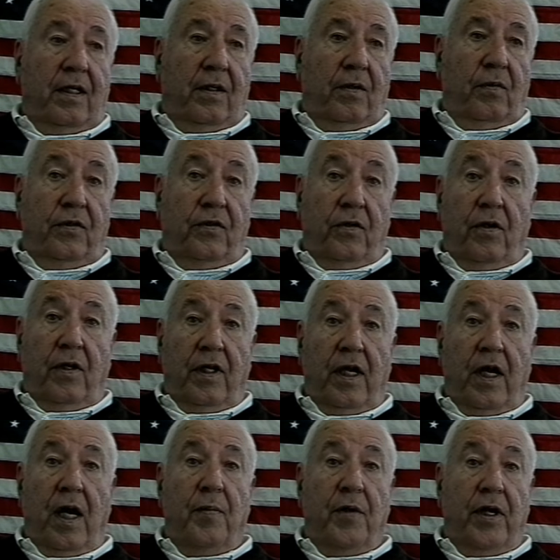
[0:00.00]
was called
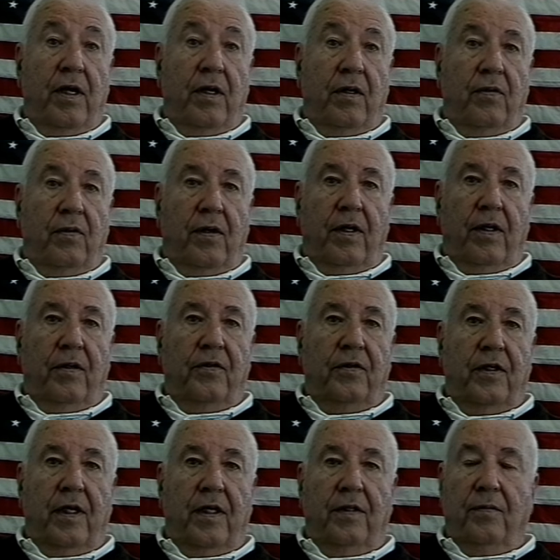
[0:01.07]
the Army Air Corps in those
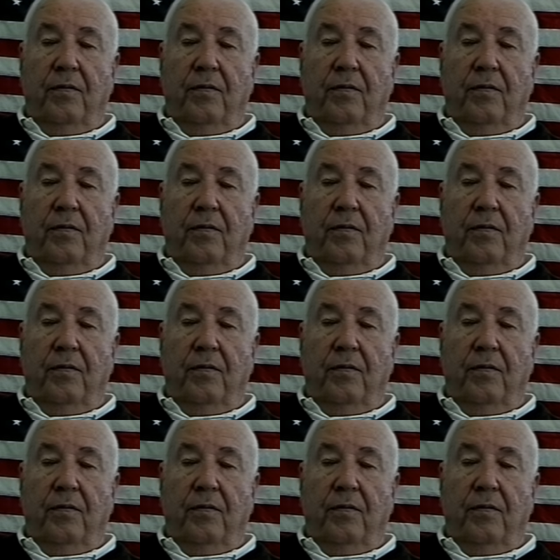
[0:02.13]
days,